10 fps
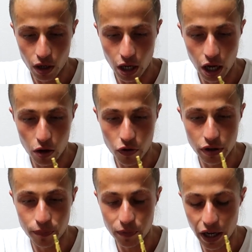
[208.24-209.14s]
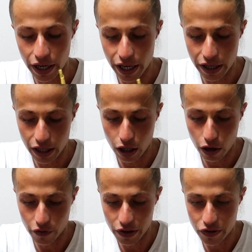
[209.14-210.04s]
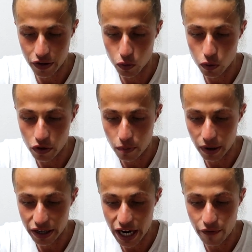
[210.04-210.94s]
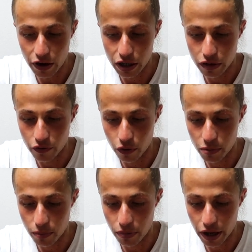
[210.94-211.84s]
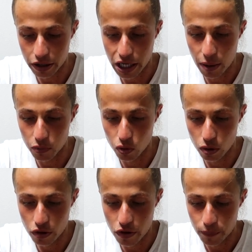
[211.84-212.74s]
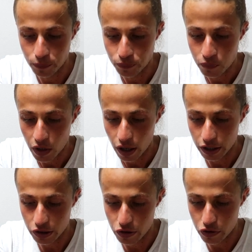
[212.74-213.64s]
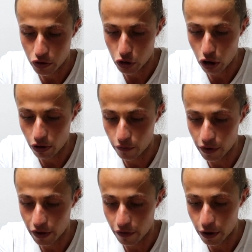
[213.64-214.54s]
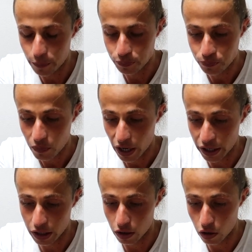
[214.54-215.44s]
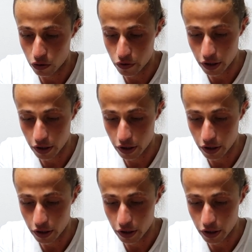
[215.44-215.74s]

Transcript: I ate a lot of instant noodles, but never from the brand cup noodles. And this is a curry flavor, and it looks